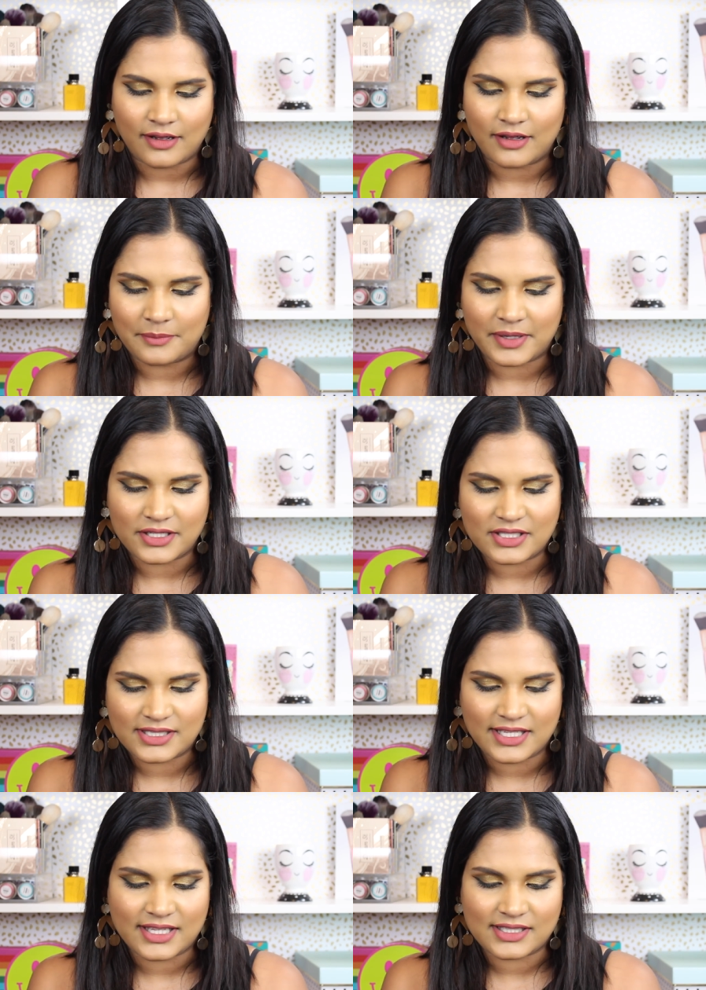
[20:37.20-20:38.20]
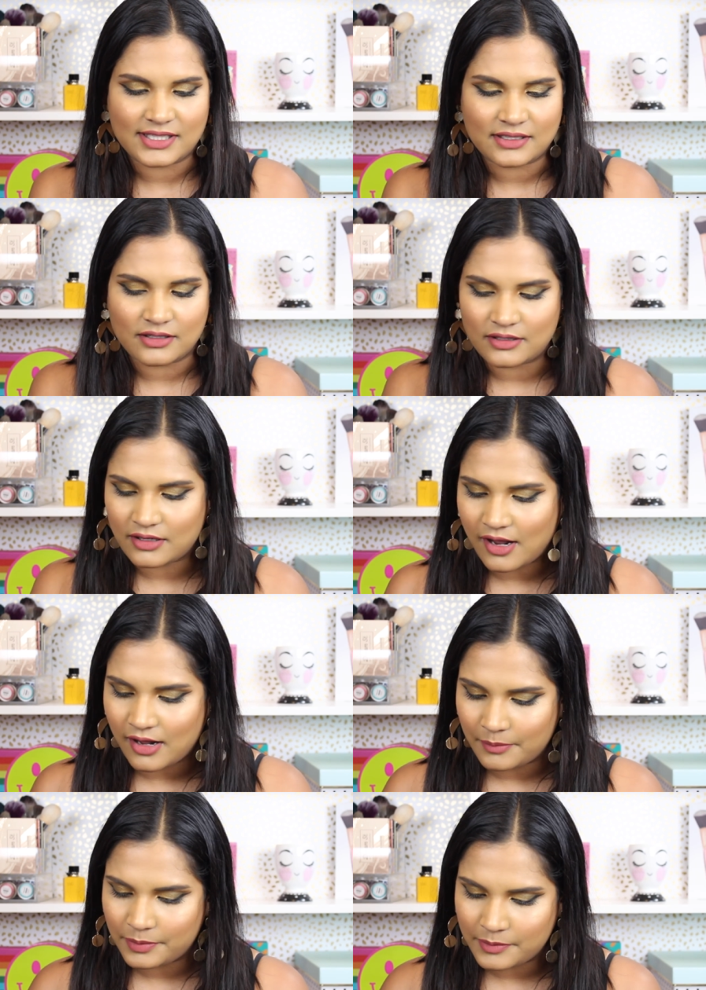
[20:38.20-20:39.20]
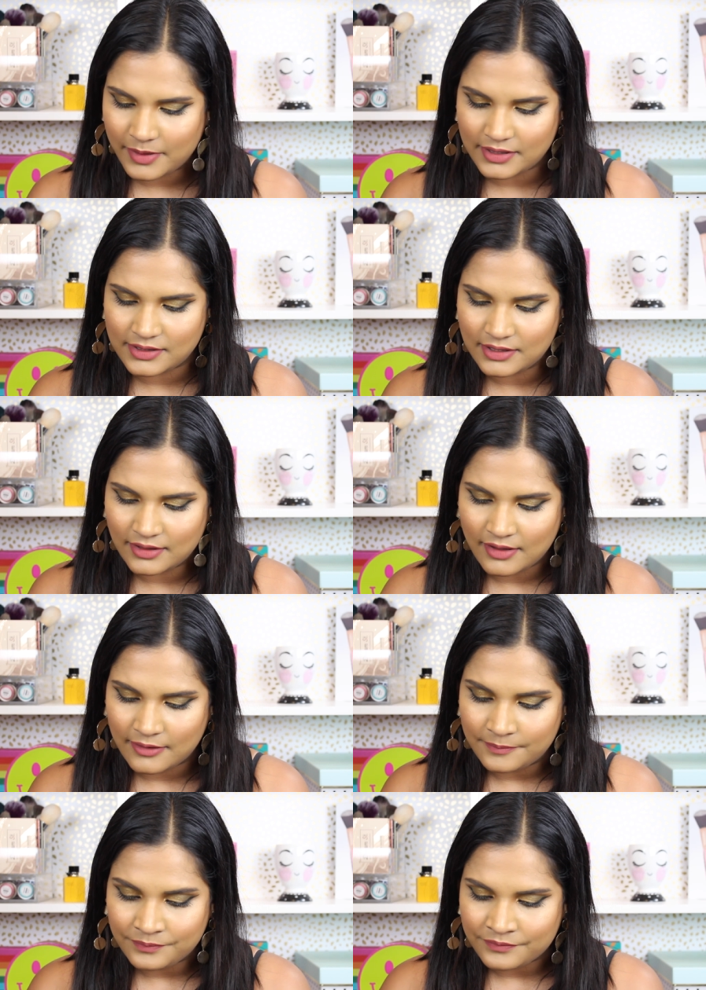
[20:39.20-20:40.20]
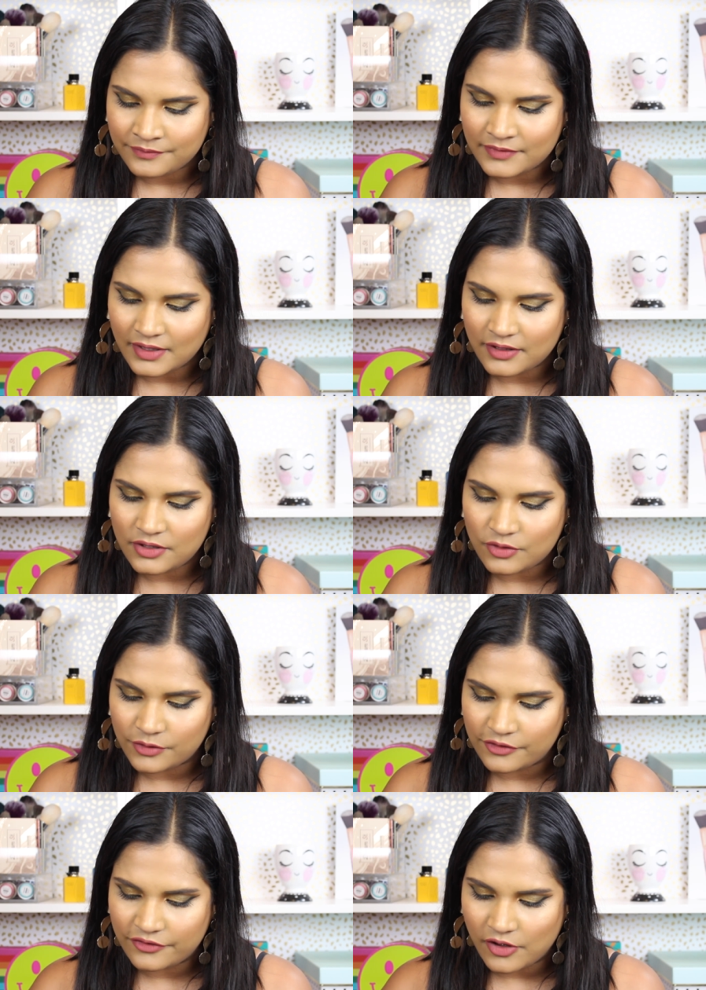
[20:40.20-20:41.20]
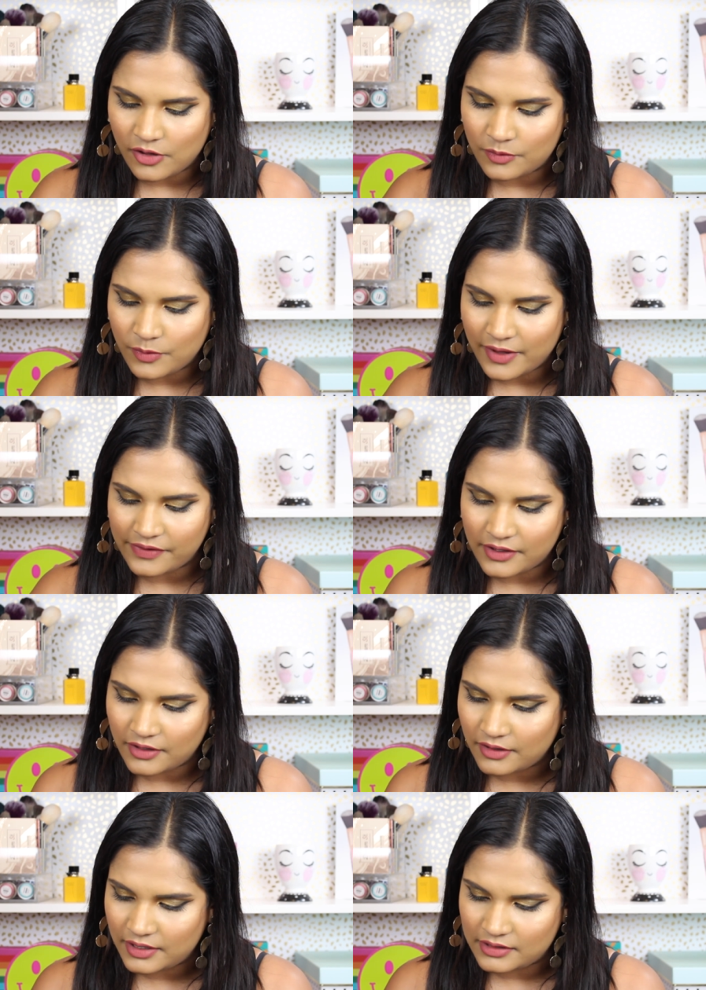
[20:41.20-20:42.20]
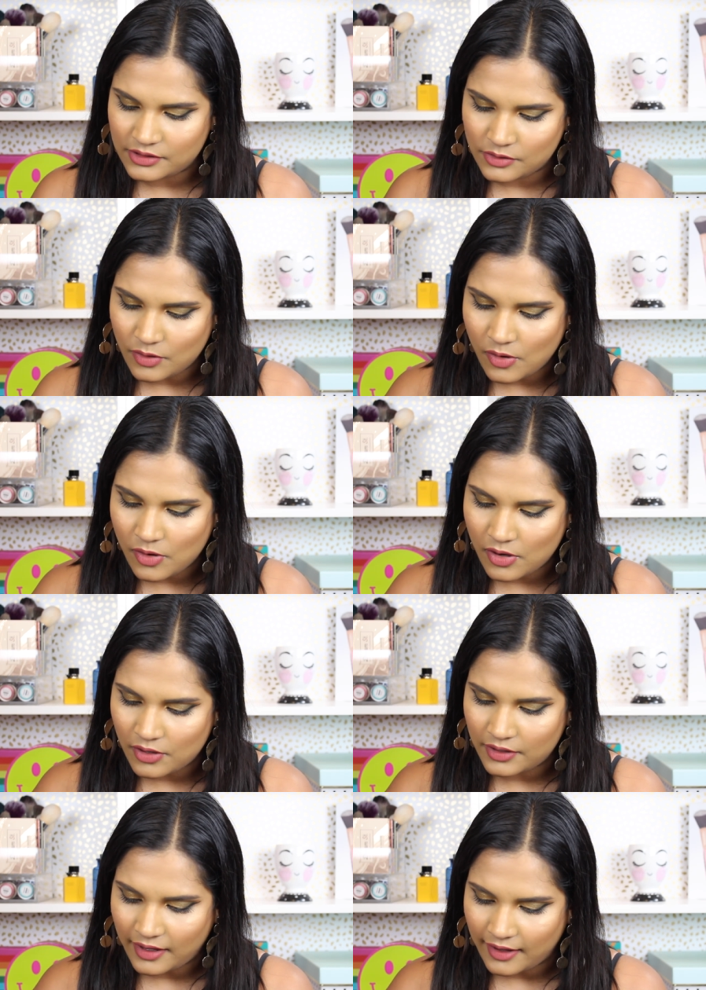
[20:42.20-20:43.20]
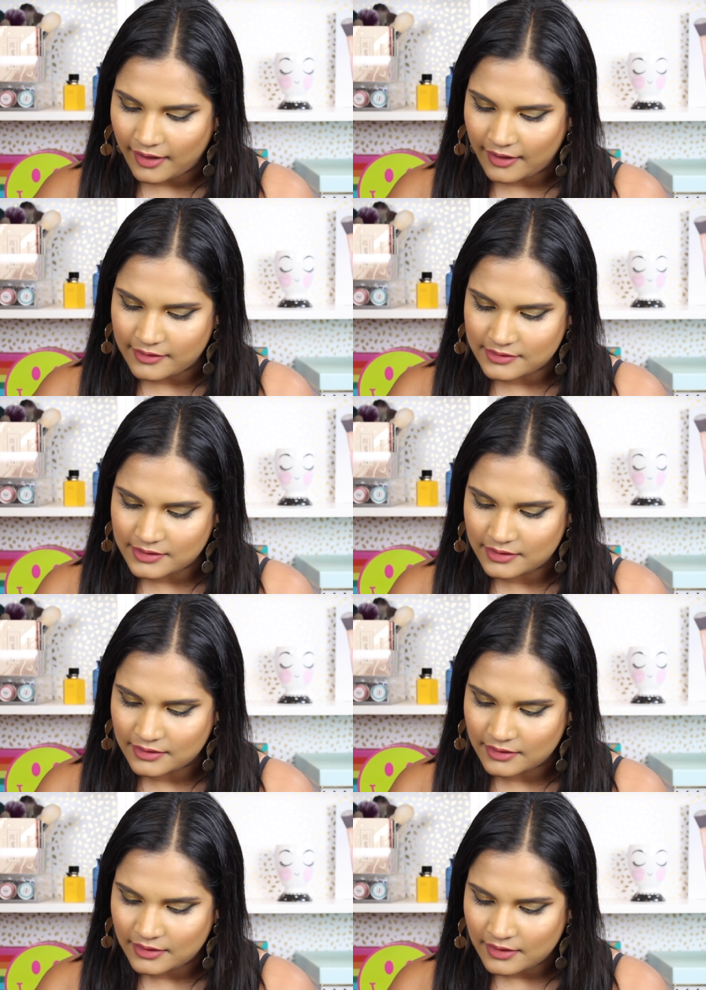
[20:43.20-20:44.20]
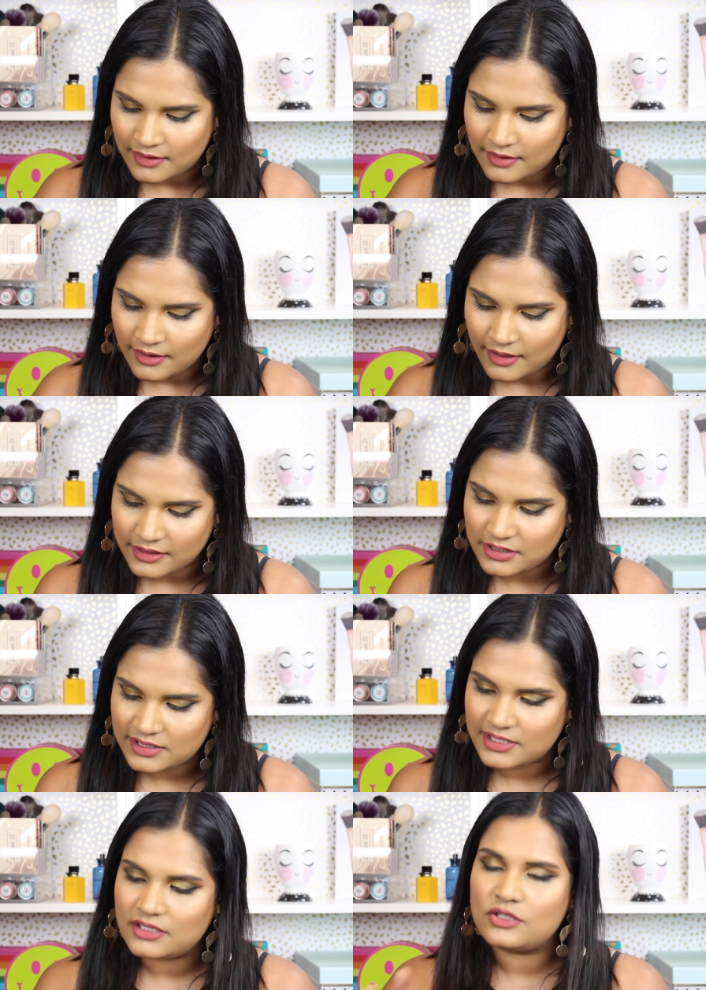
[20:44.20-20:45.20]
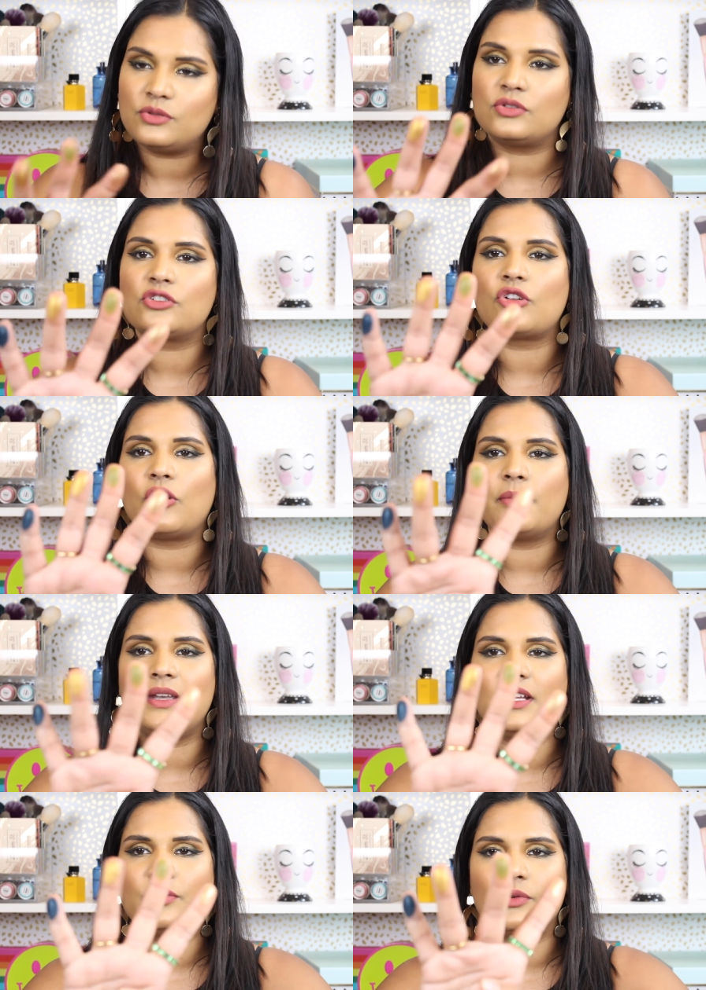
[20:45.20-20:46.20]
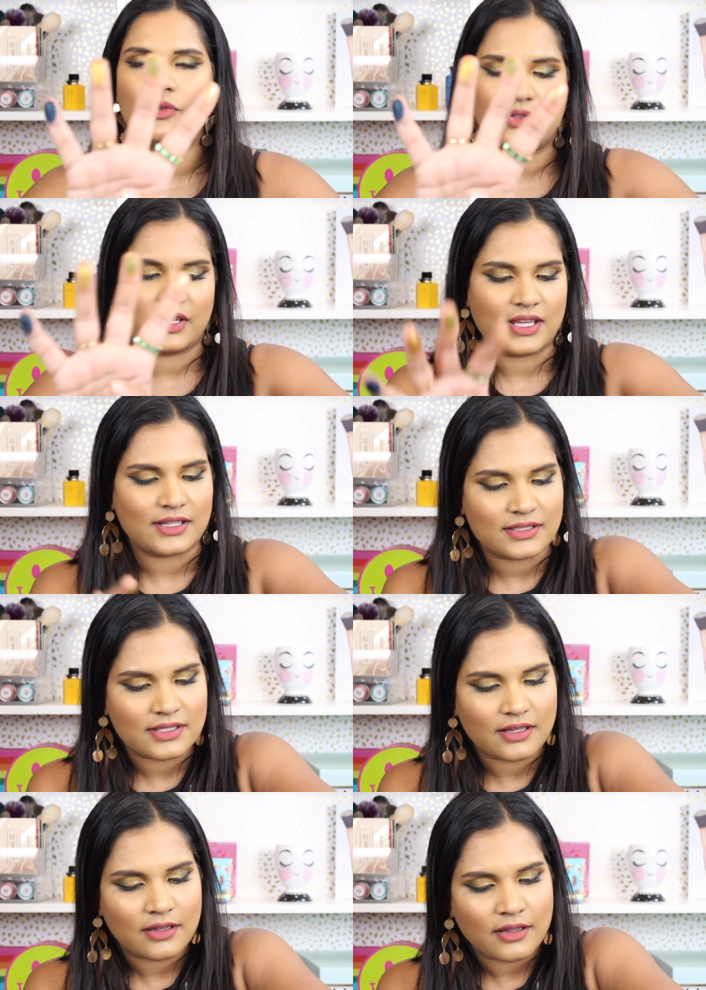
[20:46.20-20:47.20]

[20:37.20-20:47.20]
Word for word: I just think it's gonna complement, you know, the fall weather in New York, and I just can do so many cool things